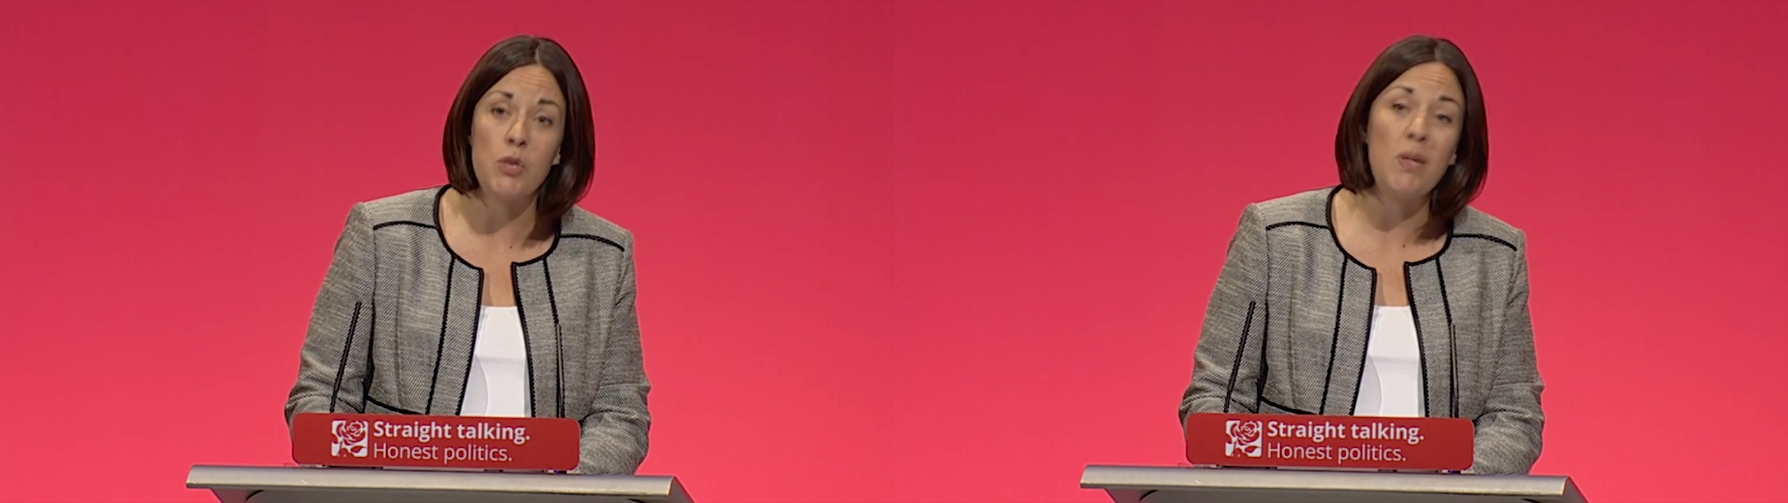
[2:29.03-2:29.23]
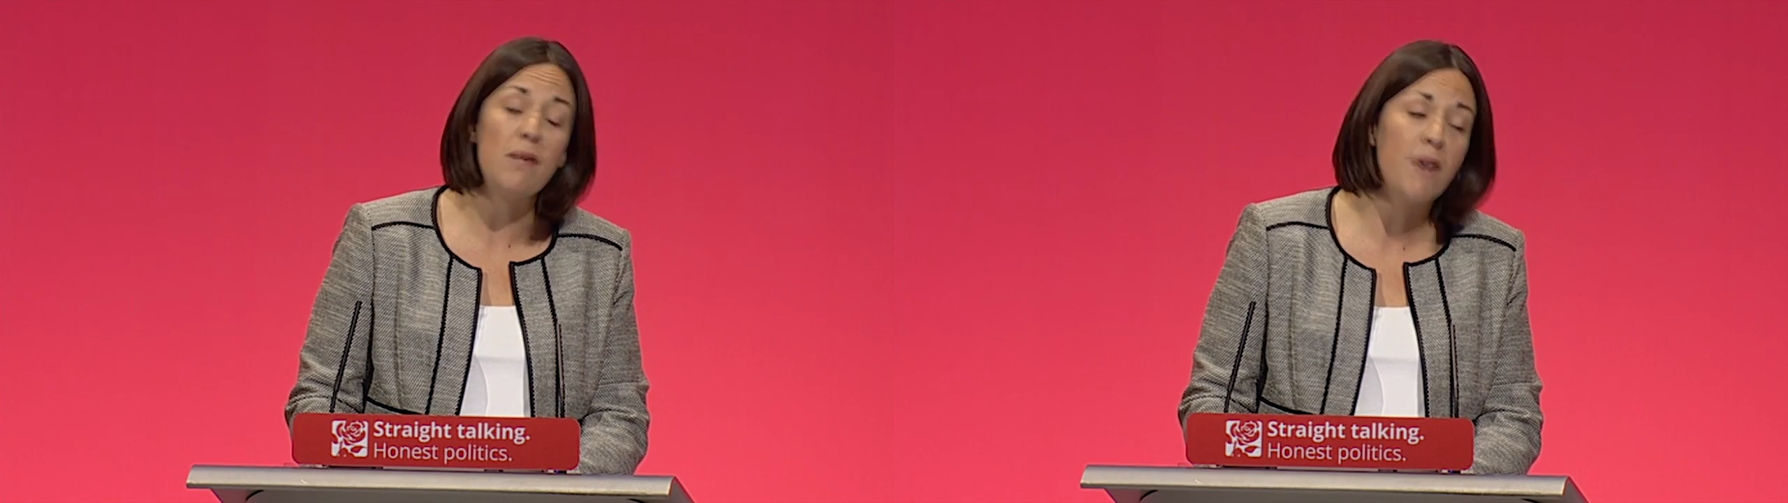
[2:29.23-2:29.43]

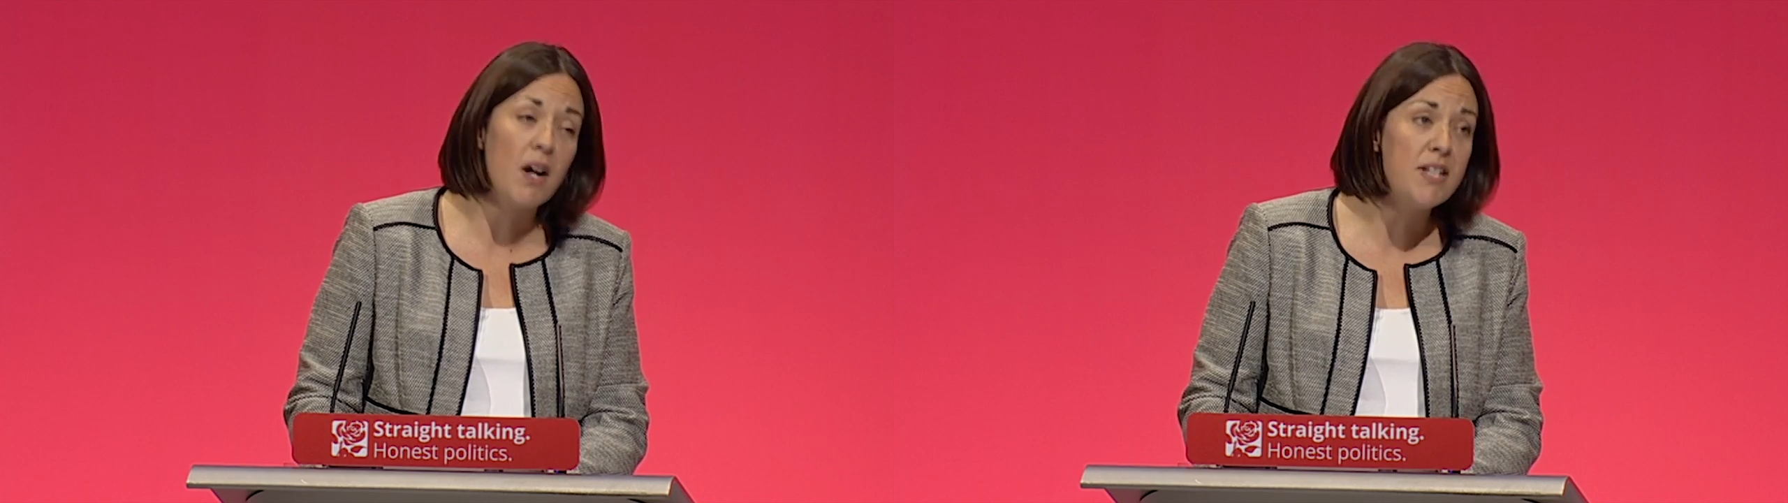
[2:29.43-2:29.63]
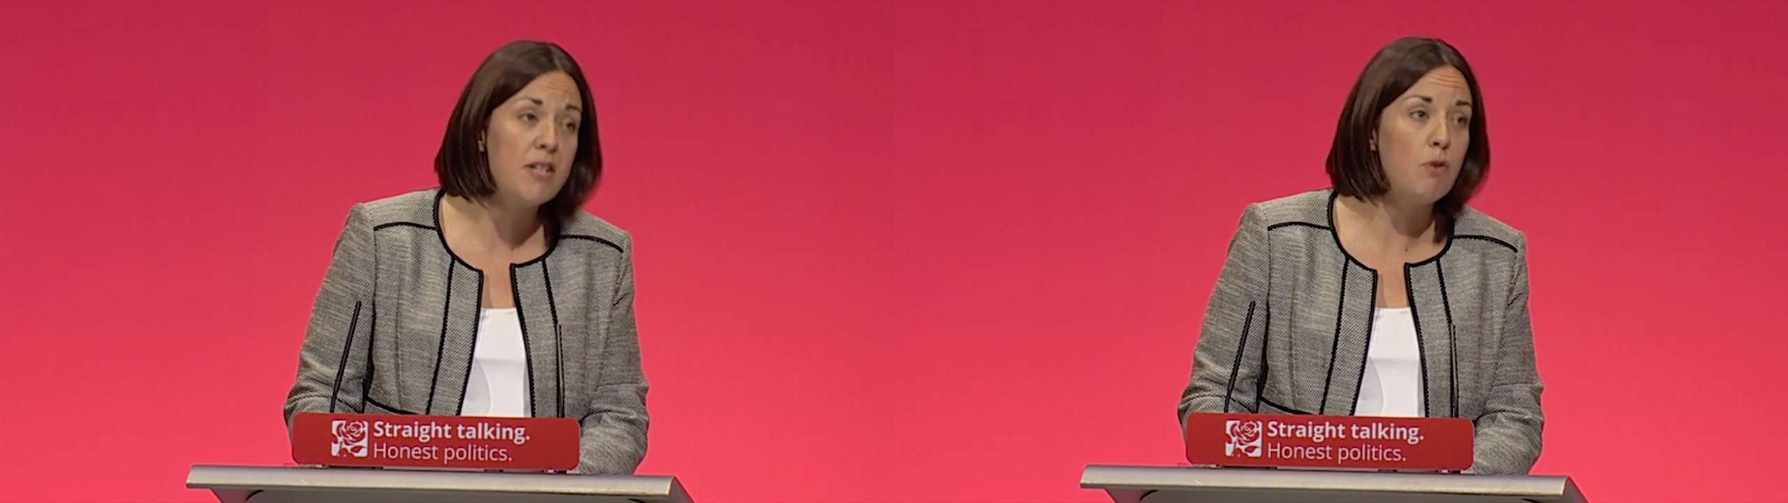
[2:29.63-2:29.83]
we have
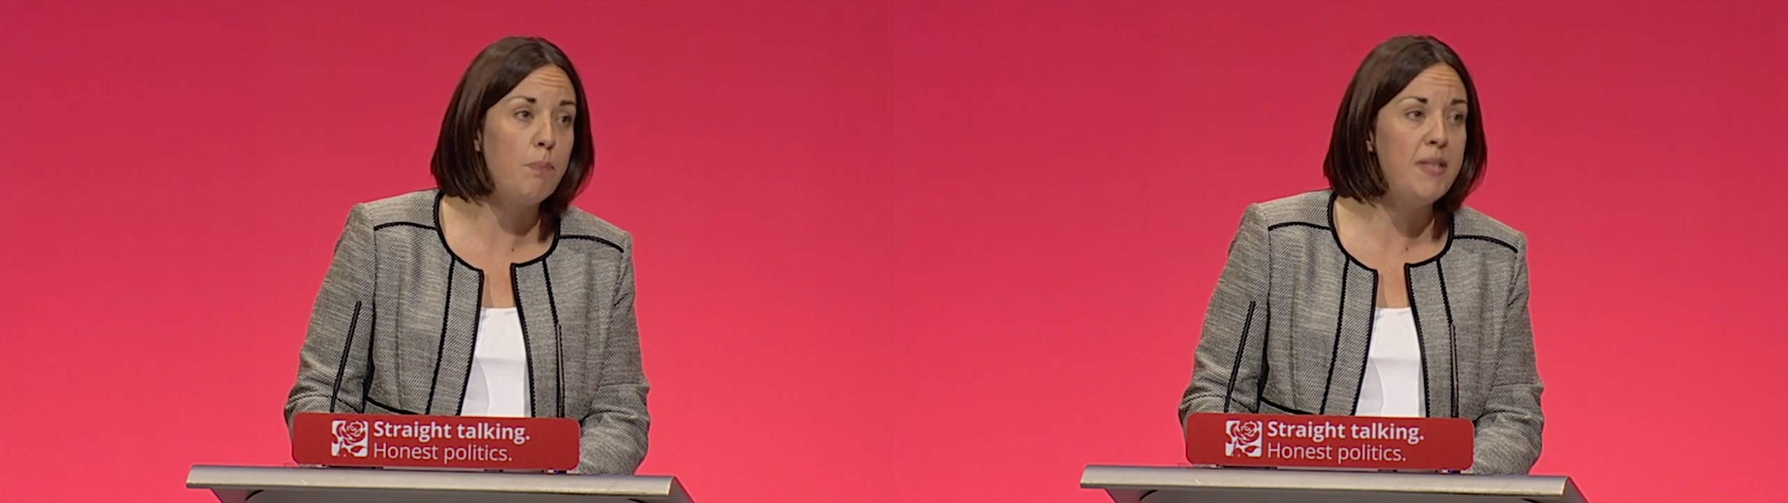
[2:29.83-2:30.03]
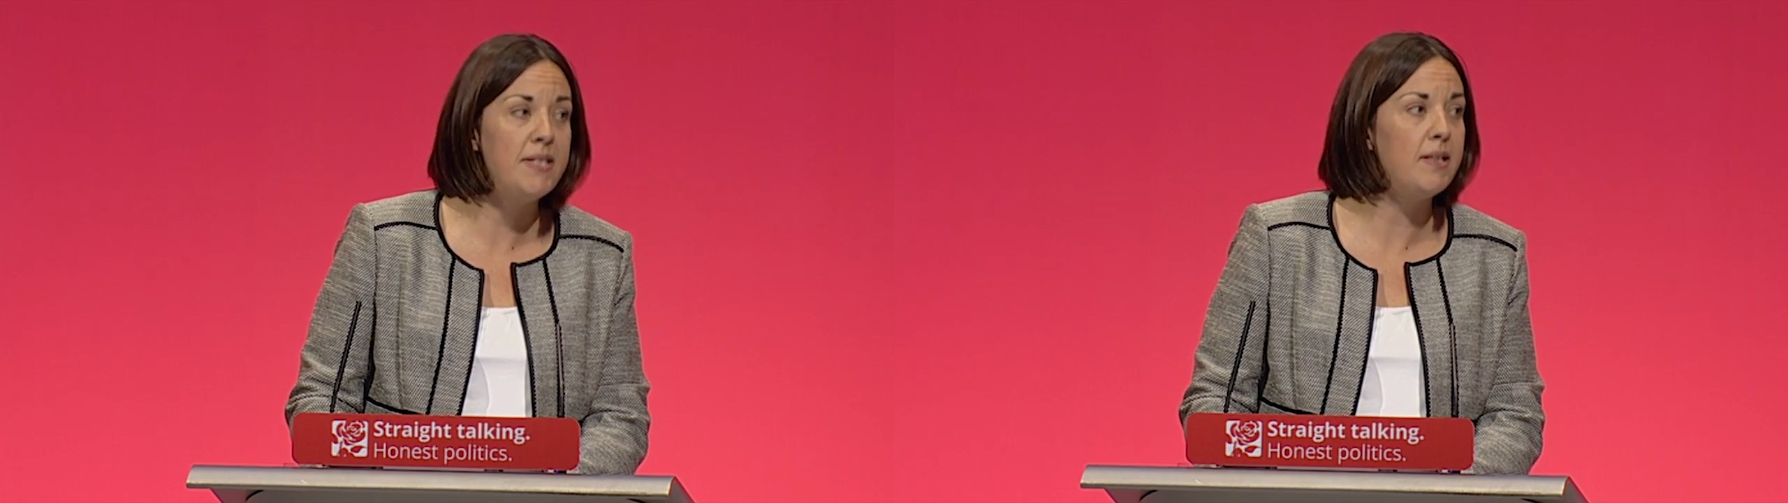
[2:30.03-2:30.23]
heard it
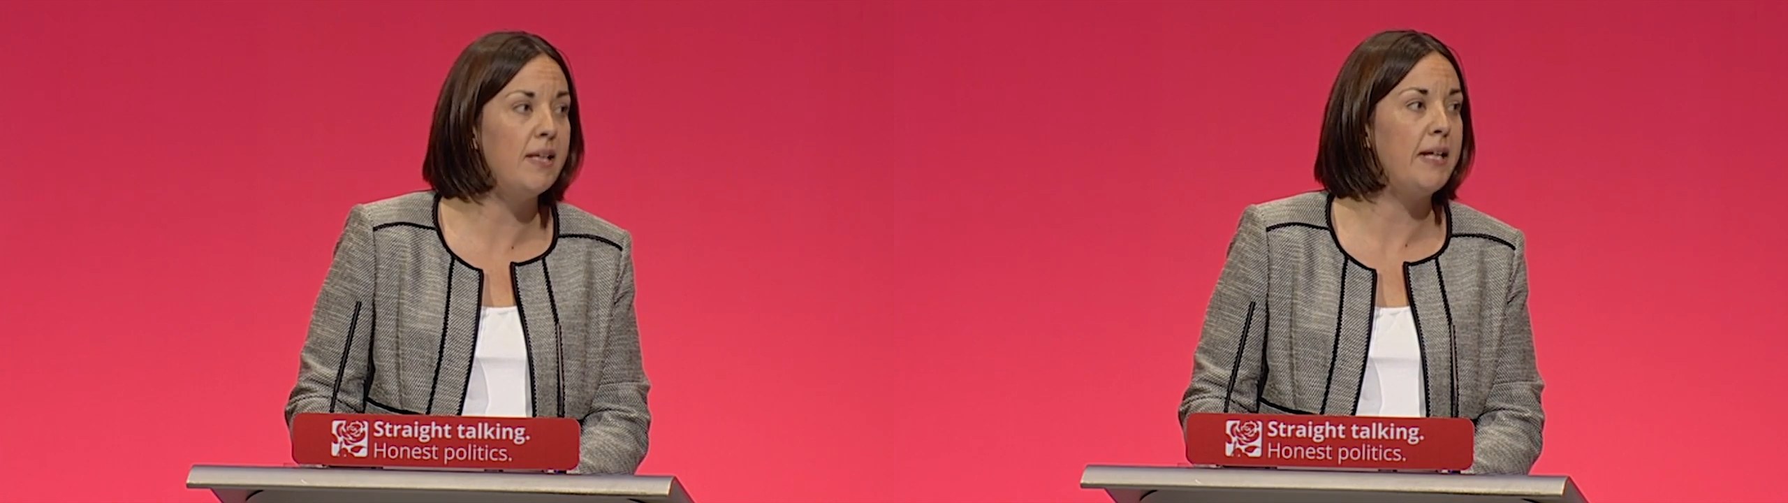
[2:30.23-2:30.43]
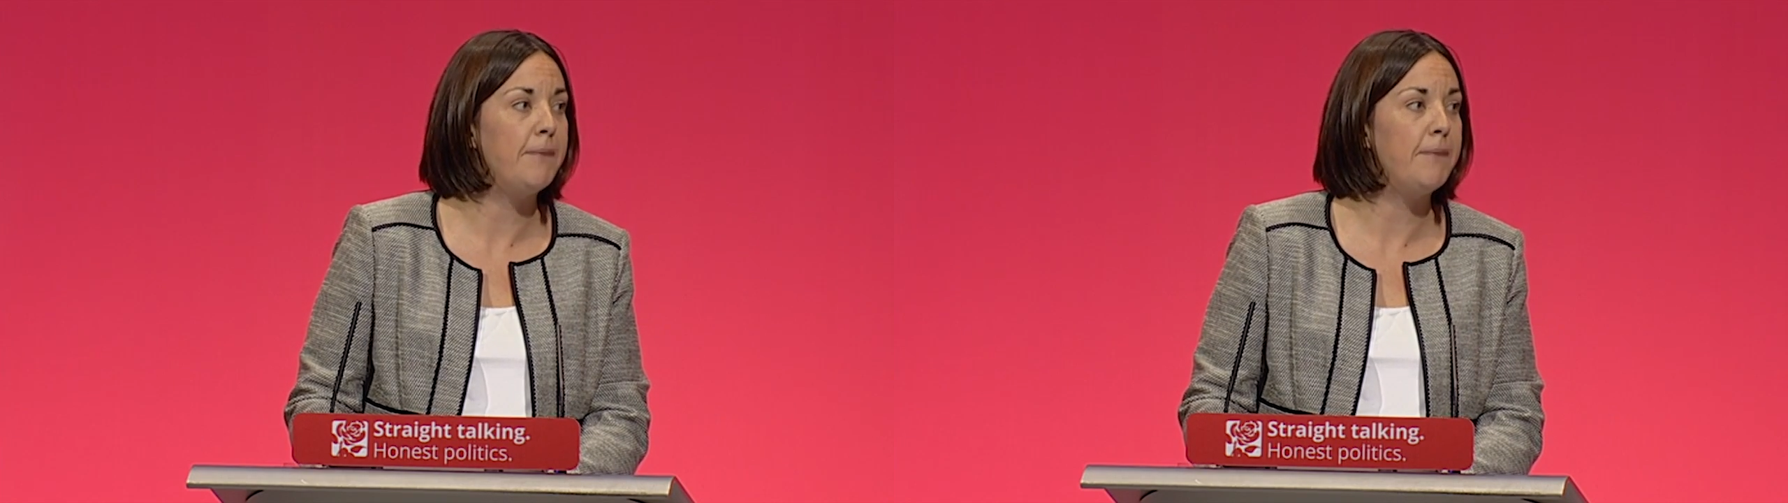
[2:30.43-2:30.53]
repeatedly,